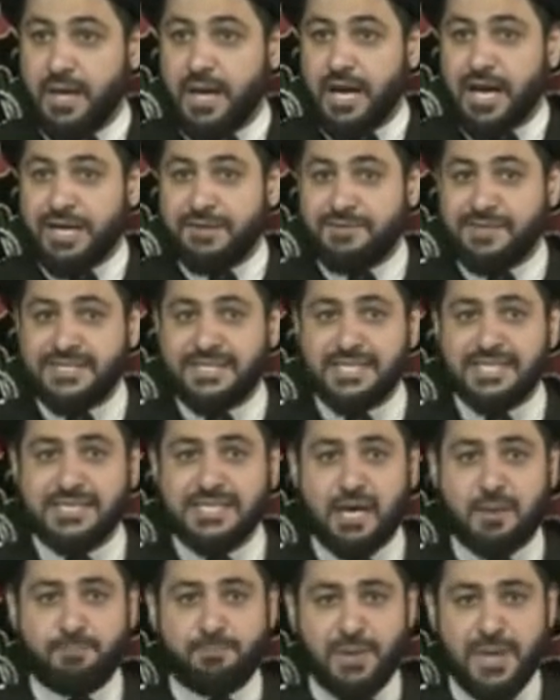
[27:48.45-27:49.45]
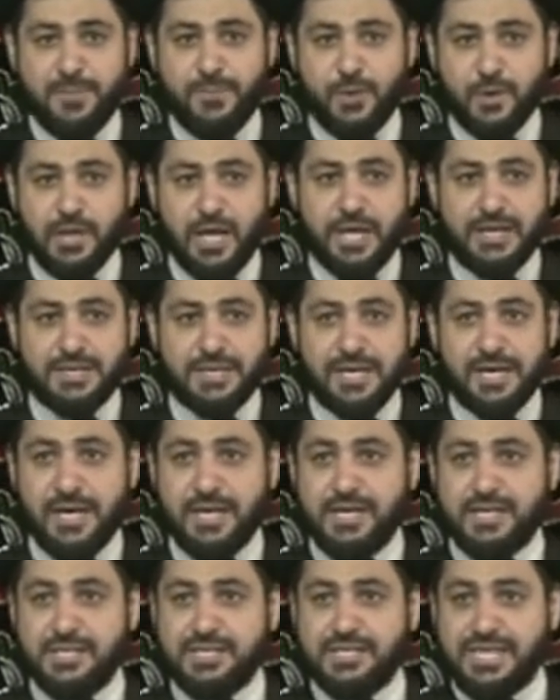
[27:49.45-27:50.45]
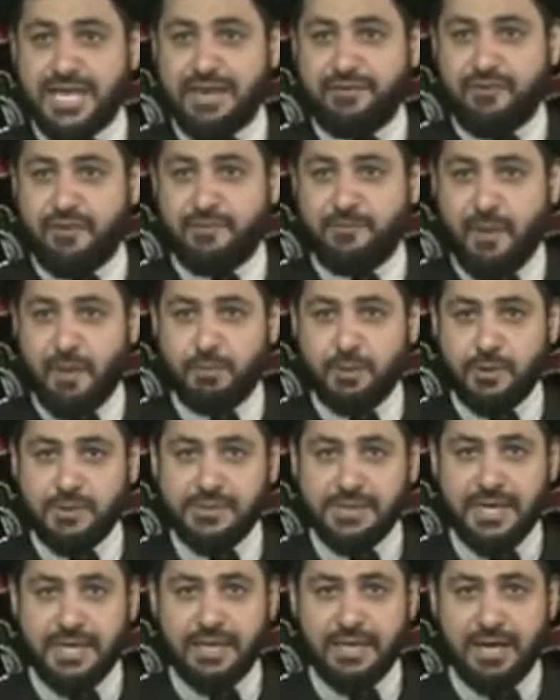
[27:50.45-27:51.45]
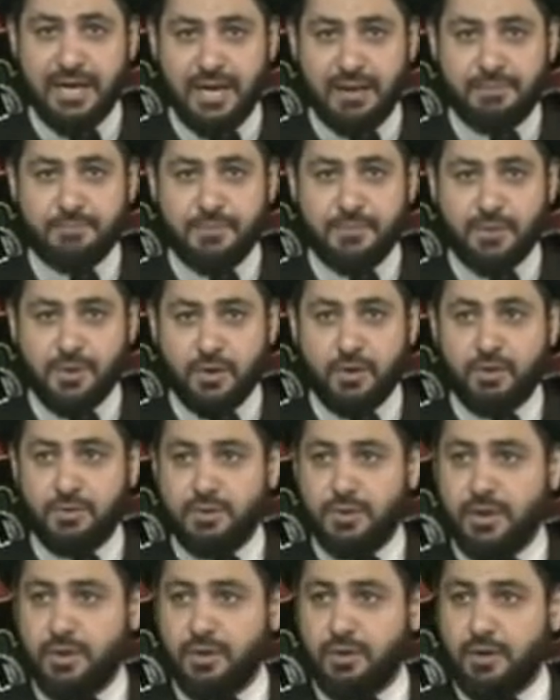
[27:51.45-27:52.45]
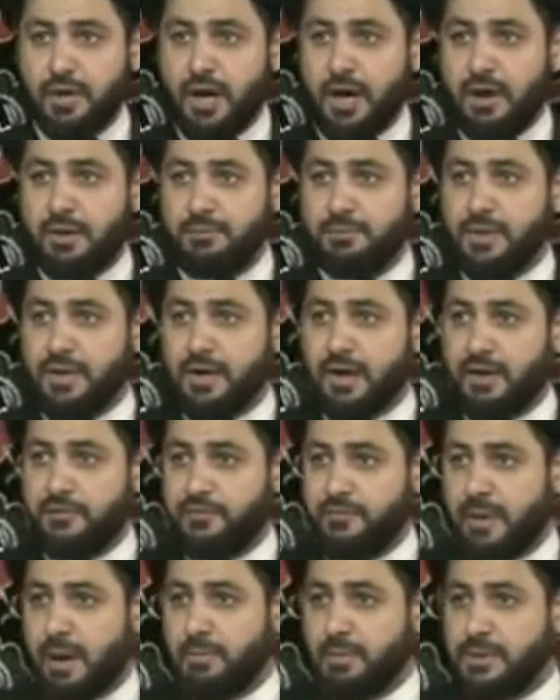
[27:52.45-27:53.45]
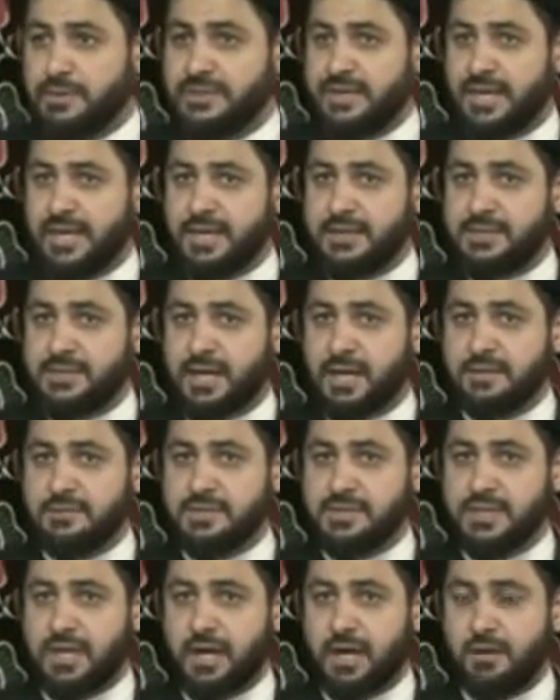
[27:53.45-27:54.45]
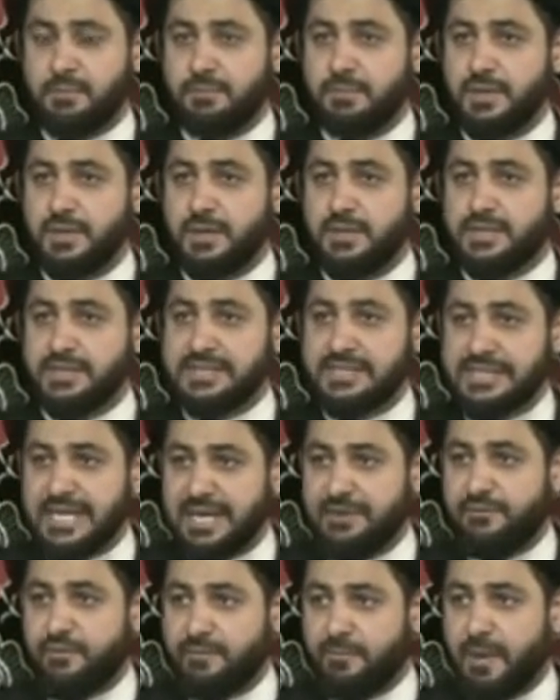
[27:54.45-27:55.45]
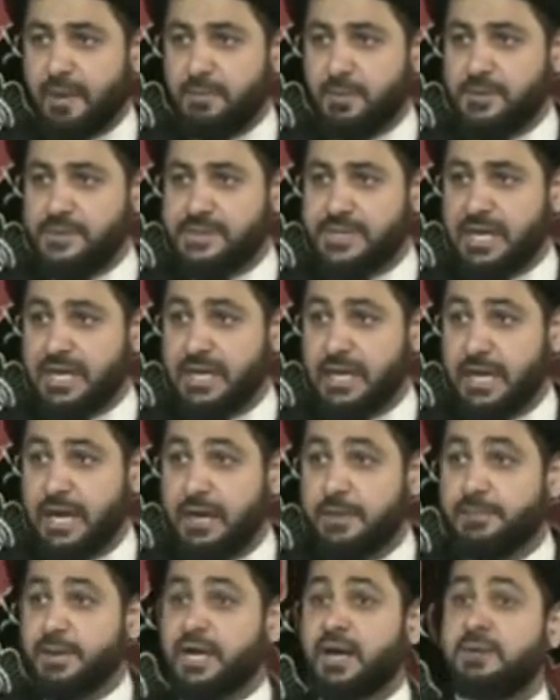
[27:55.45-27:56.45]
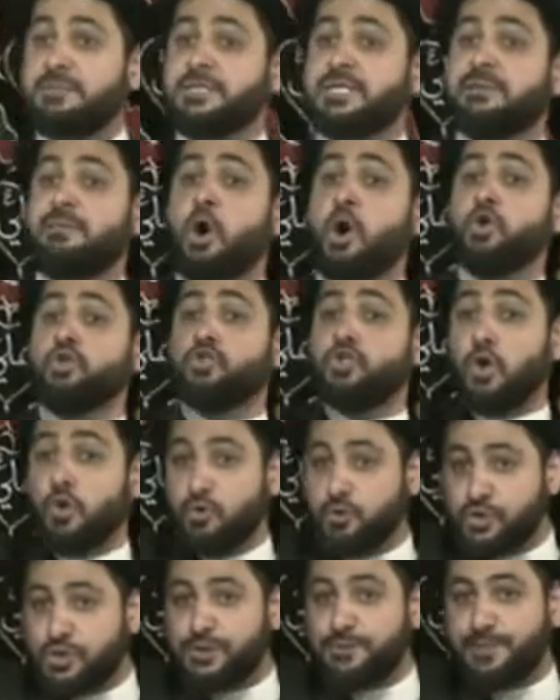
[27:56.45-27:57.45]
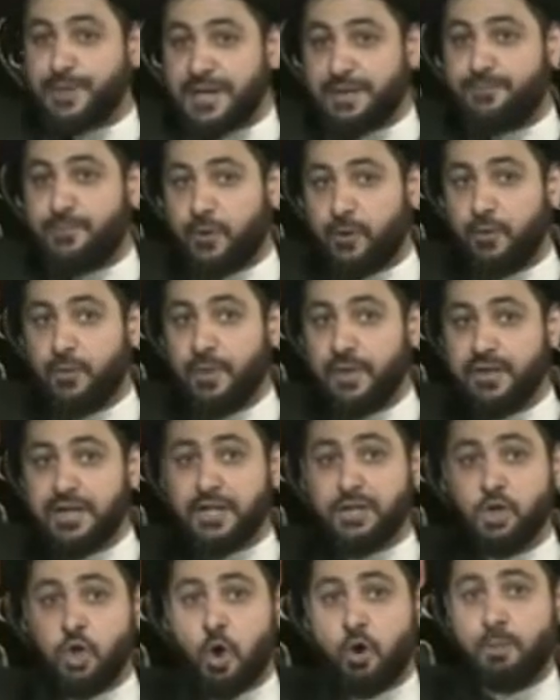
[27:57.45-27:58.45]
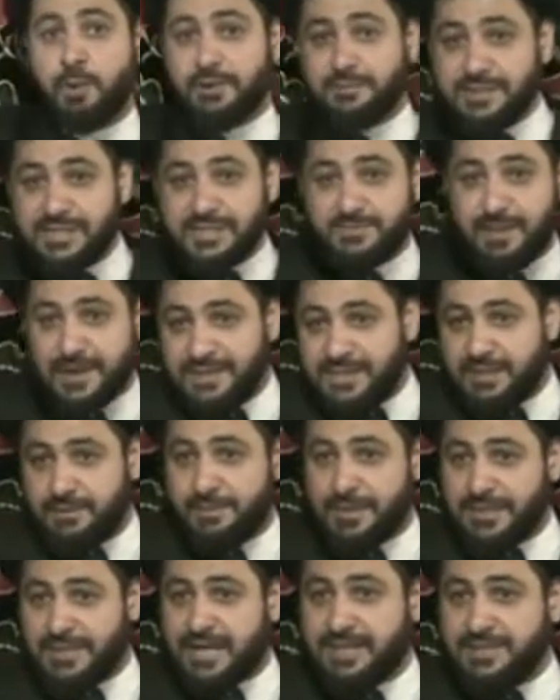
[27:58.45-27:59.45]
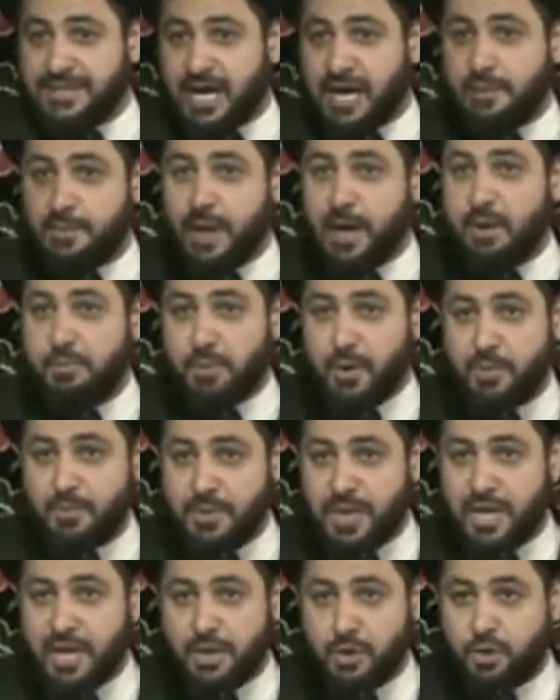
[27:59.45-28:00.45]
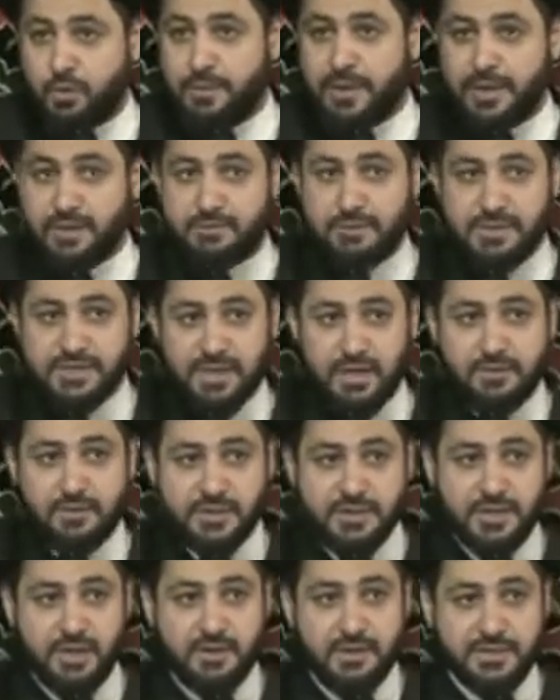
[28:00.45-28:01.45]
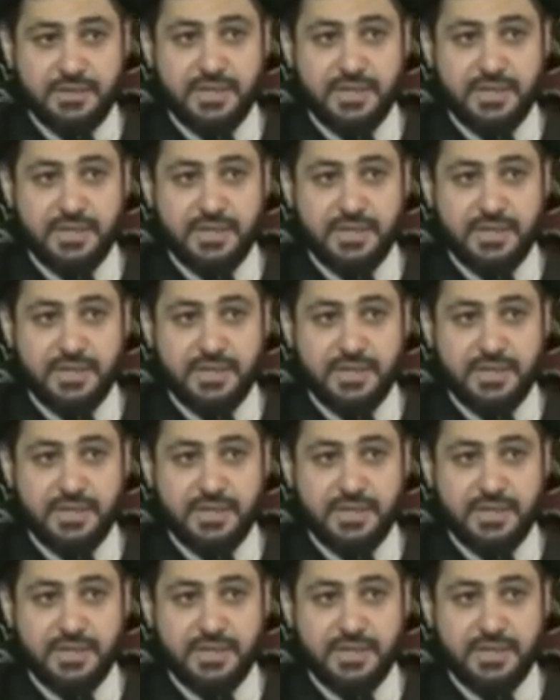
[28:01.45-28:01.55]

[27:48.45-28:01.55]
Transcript: And we see some people like the slave of Imam Hussein, you know, Ghulam of Imam Hussein, alayhi salatu the slave of Imam Hussein, becomes among those people that no one respected him at that time, but me and you when you recite the ziyarah,